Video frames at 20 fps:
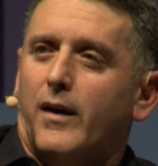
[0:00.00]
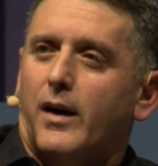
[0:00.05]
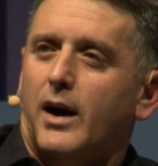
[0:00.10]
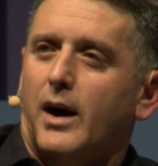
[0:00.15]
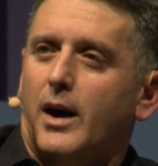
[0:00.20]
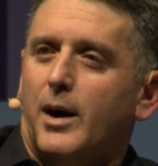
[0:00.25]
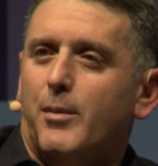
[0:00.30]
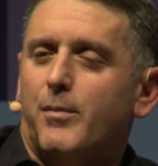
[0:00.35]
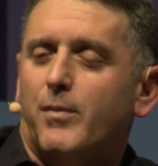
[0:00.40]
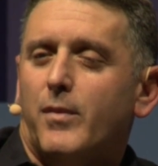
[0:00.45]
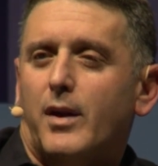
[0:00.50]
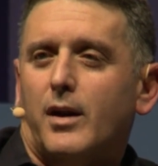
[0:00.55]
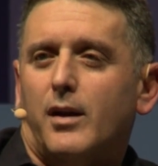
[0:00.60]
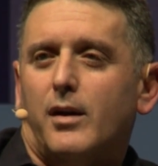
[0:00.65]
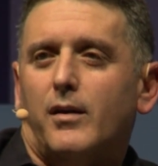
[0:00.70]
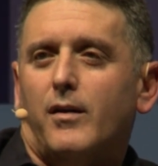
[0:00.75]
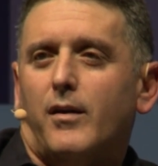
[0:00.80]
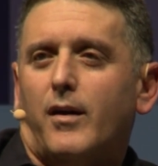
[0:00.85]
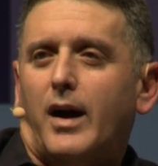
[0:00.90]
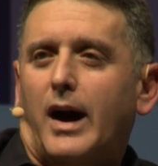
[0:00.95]
I
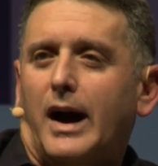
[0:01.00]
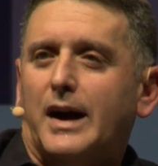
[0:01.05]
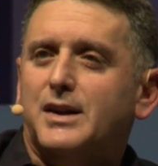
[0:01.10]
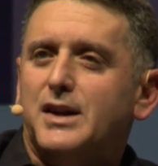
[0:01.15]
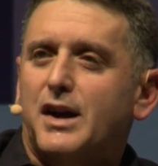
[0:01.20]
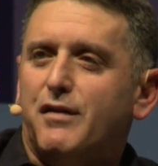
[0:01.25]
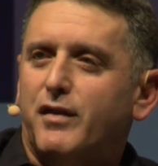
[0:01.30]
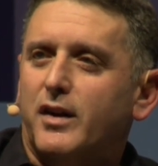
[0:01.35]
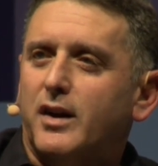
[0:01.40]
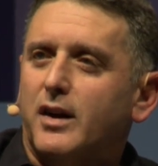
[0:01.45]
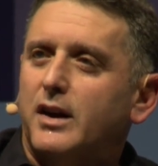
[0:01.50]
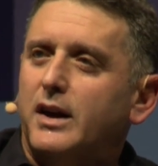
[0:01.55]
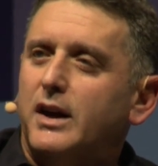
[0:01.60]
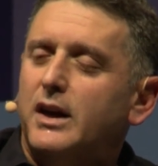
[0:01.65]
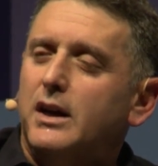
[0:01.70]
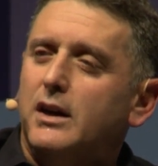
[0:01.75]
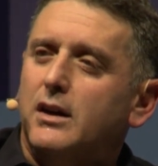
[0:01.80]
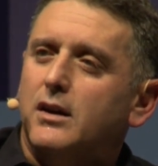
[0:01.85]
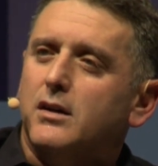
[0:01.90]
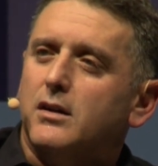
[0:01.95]

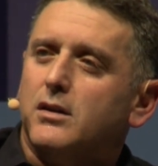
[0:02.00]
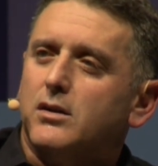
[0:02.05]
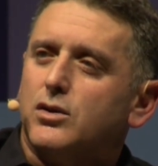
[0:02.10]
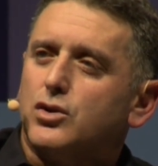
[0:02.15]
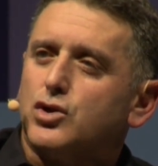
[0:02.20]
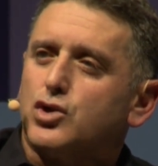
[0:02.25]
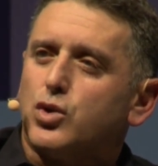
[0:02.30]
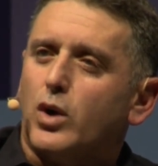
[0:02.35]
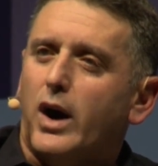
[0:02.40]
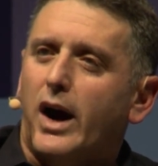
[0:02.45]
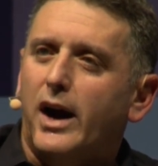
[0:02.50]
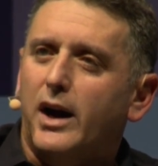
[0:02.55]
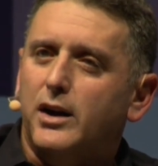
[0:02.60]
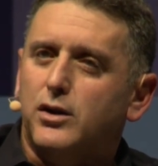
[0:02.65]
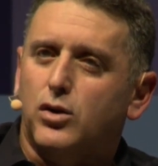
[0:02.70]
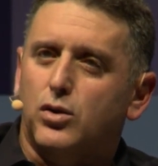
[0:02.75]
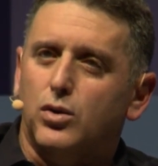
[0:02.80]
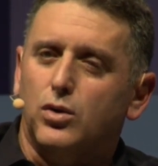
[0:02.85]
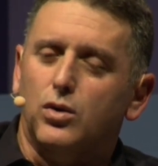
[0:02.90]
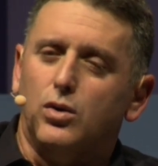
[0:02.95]
definitely try
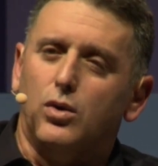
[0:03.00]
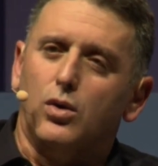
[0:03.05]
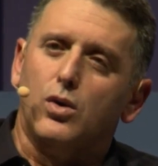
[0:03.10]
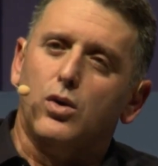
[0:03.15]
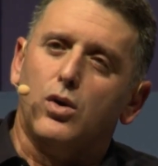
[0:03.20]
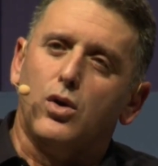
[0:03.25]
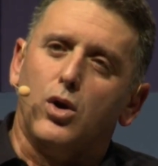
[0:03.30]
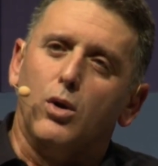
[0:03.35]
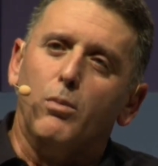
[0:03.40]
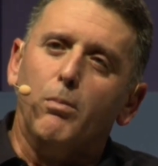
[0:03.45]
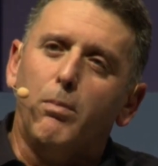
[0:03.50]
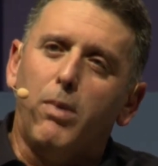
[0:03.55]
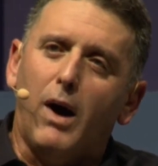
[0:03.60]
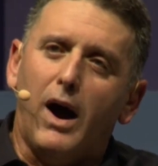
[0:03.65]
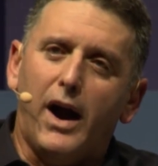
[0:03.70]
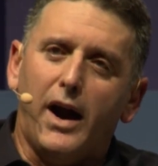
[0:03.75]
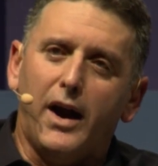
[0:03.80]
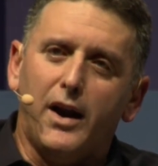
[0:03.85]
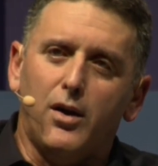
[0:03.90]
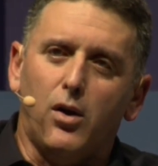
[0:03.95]
to
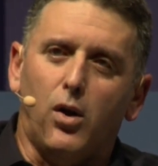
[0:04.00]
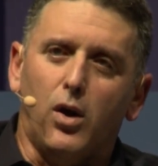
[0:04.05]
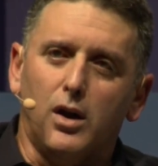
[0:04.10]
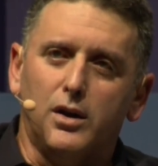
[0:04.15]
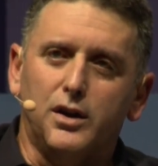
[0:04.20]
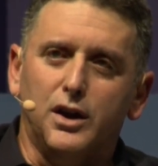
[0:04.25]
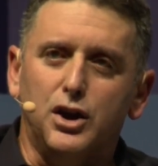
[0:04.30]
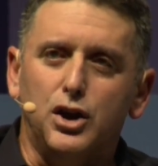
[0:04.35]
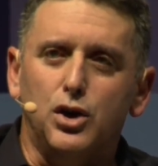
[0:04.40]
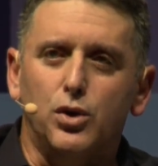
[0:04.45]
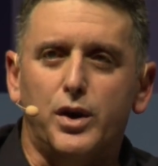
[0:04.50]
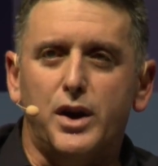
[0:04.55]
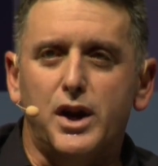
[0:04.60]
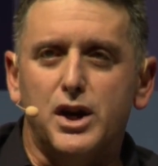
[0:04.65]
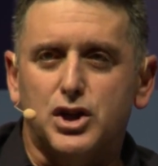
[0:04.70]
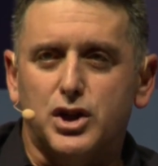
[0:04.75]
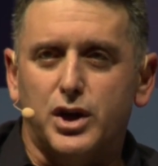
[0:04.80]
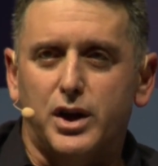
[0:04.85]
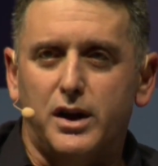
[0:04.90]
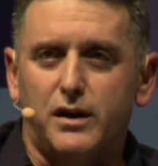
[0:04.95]
combine all the new
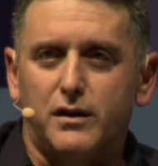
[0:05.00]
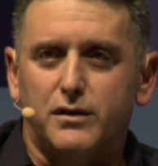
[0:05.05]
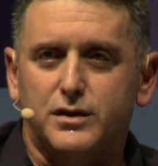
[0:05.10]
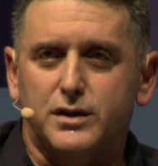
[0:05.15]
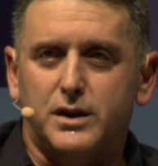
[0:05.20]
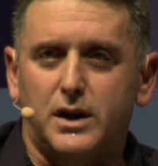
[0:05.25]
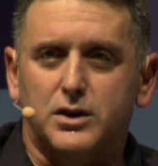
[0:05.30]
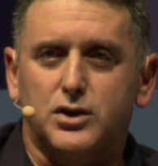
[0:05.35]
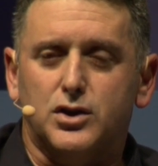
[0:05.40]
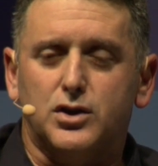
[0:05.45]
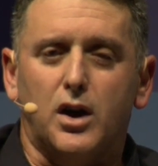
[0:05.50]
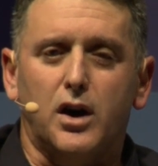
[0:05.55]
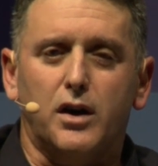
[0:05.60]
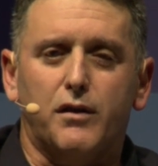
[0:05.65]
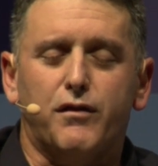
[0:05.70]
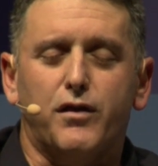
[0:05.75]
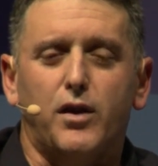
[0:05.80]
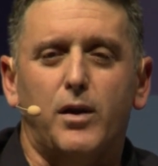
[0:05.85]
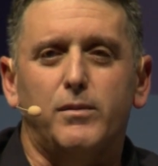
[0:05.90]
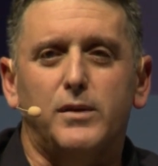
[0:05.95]
initiatives that
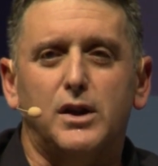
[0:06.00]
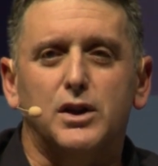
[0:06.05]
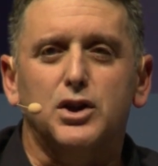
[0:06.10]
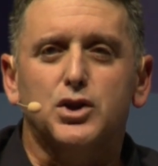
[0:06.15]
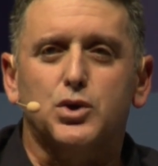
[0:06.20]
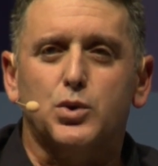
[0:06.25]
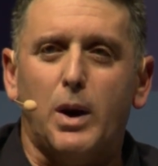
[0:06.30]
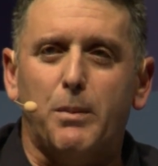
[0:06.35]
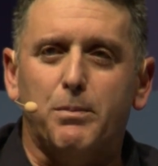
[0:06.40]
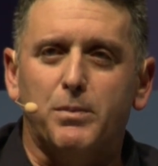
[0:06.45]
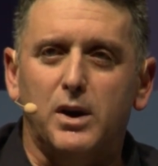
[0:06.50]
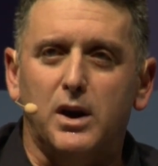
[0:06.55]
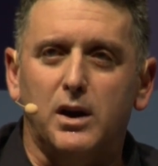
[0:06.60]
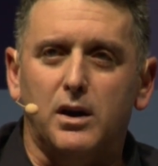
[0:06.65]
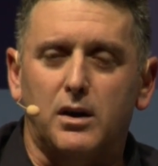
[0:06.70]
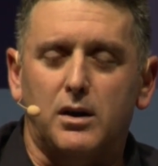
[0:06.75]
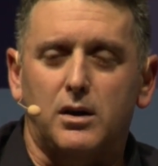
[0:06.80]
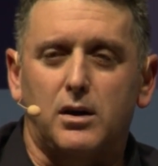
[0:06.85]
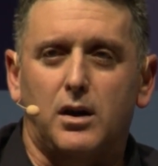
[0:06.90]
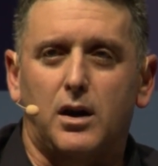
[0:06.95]
start from the
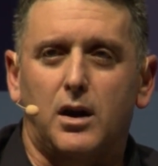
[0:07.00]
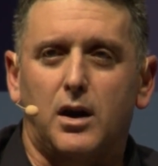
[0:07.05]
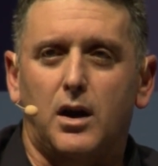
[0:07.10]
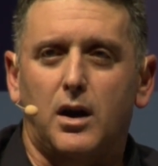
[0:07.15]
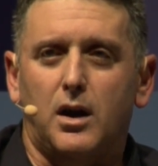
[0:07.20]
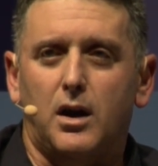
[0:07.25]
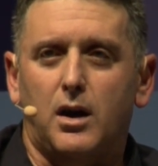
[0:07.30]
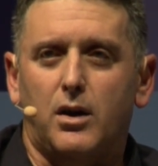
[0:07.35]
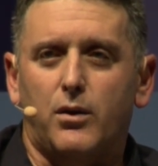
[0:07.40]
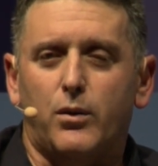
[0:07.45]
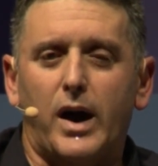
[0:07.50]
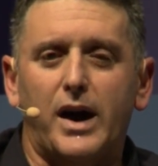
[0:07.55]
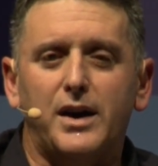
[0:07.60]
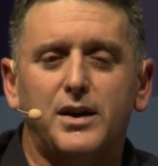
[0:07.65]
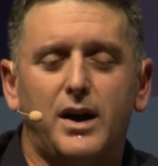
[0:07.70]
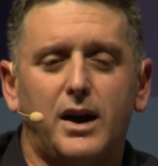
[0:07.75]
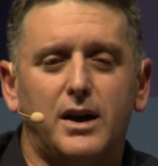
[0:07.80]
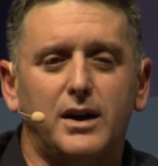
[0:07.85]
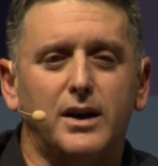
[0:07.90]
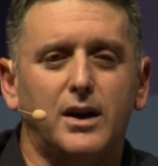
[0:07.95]
disrupting
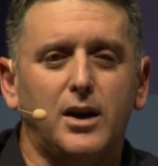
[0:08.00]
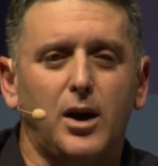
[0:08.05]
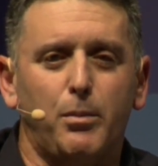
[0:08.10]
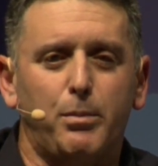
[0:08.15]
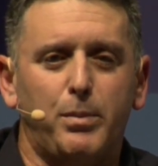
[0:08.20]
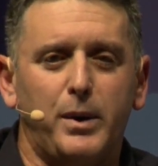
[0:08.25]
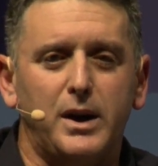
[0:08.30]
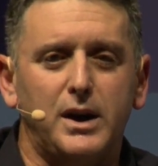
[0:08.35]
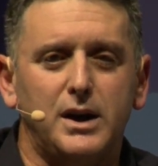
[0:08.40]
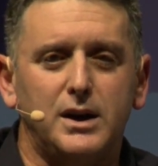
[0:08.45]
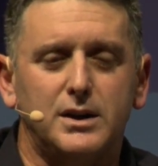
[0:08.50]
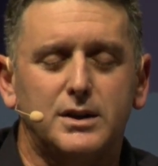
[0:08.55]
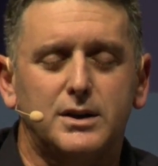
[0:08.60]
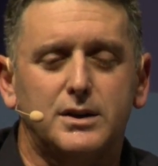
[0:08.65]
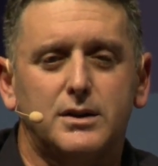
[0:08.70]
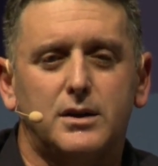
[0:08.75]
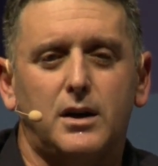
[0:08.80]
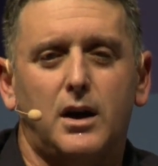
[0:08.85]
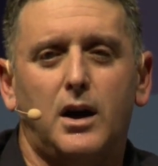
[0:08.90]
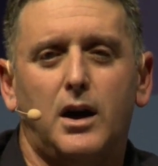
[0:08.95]
ride-hailing
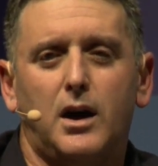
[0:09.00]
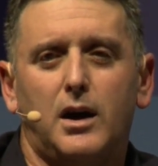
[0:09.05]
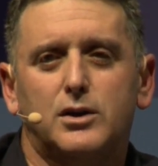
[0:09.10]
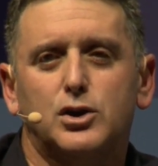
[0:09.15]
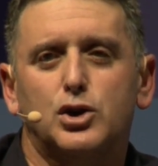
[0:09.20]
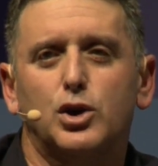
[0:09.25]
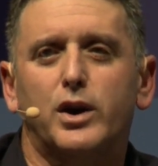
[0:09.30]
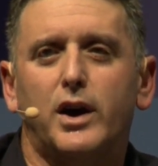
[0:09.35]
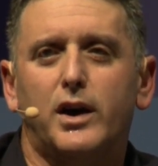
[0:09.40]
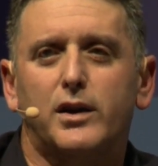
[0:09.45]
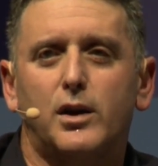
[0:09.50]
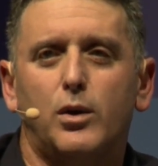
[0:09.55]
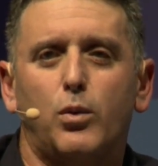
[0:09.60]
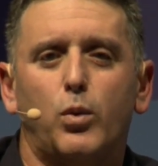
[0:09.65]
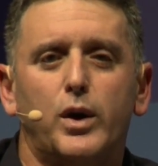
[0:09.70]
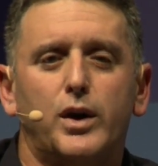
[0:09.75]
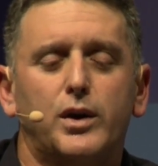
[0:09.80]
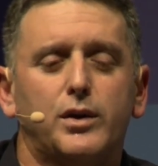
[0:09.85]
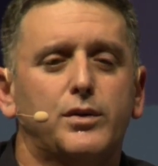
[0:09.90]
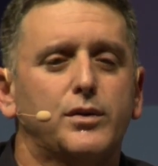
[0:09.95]
companies together
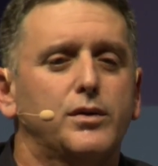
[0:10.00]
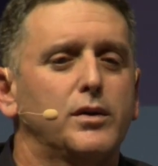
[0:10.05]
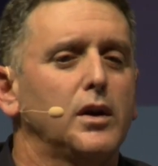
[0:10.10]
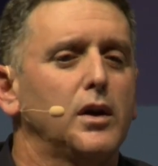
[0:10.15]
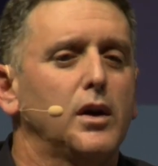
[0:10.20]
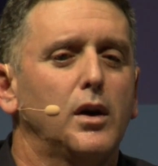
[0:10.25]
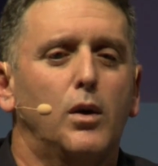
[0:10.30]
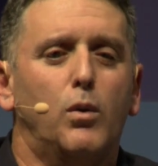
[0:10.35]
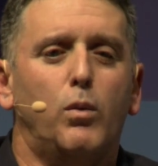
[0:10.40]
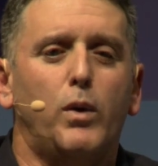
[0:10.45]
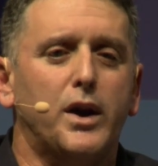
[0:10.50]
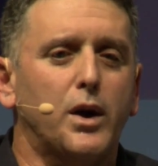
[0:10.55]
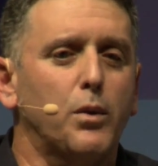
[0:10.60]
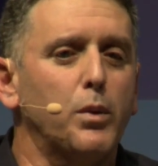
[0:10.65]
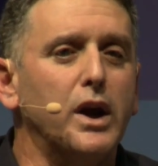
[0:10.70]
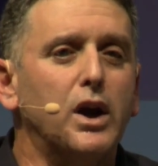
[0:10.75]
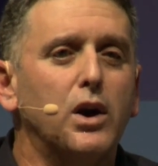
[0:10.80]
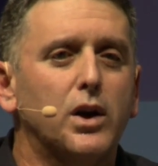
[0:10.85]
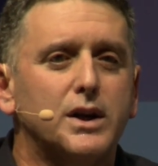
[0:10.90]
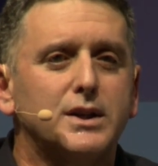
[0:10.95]
with what are
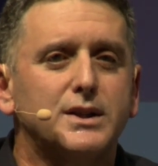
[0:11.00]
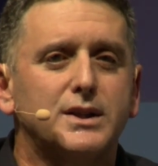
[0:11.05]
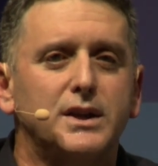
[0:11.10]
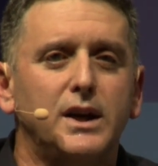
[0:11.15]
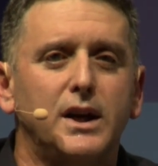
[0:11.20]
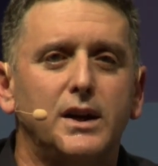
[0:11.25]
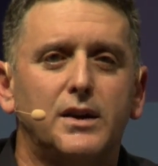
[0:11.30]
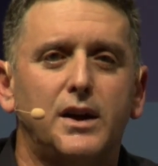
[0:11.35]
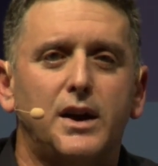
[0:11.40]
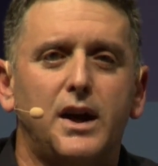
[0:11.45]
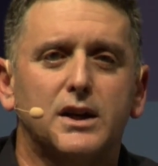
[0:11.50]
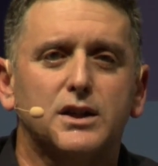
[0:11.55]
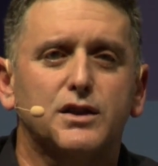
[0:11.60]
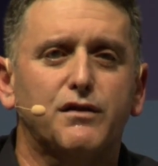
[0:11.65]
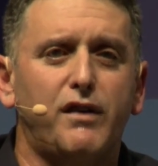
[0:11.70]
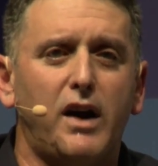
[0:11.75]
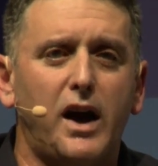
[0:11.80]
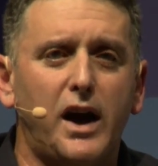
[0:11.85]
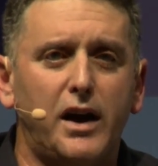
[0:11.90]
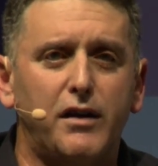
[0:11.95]
we going to see in the next
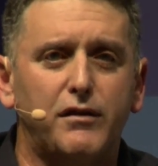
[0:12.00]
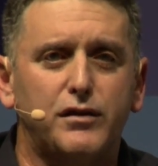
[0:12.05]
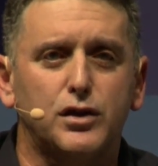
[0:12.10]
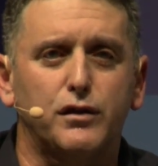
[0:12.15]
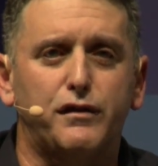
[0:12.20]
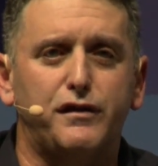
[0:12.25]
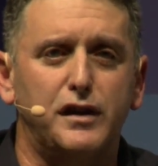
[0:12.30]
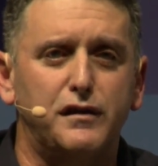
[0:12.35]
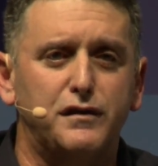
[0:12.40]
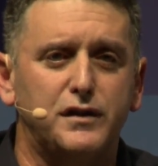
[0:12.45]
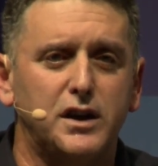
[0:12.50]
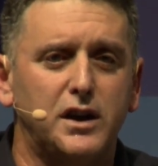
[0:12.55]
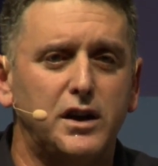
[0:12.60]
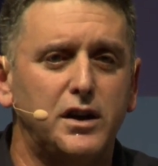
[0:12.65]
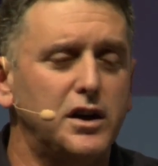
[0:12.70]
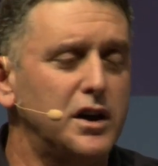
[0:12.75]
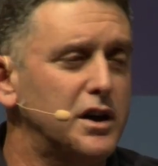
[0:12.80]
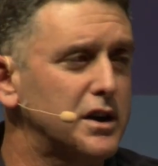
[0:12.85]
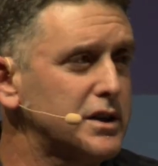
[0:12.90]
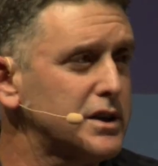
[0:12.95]
5 to
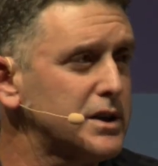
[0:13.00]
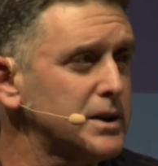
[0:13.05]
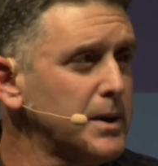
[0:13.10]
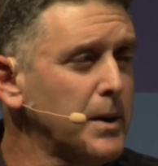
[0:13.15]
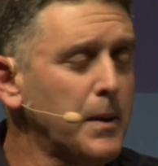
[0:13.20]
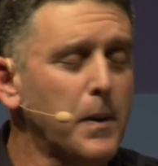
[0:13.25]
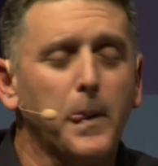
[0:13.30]
15 years